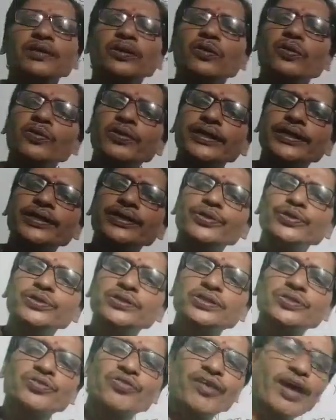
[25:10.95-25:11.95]
we use
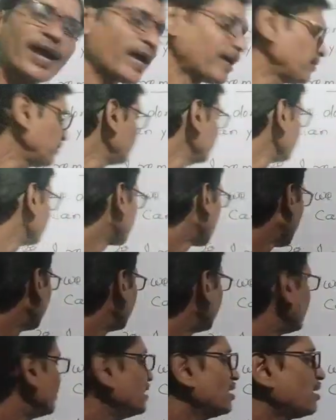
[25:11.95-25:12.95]
when, and
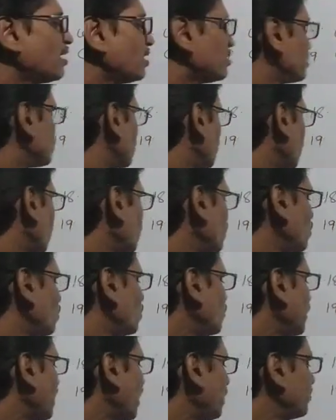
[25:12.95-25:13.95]
here also
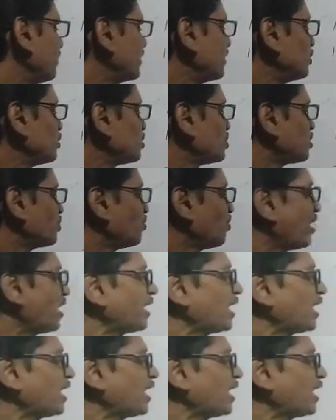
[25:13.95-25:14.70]
we have used when.